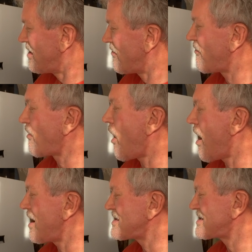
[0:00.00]

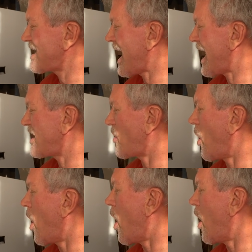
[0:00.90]
flaws and
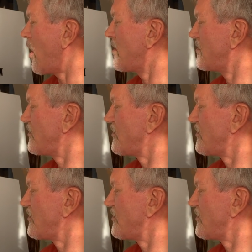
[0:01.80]
all.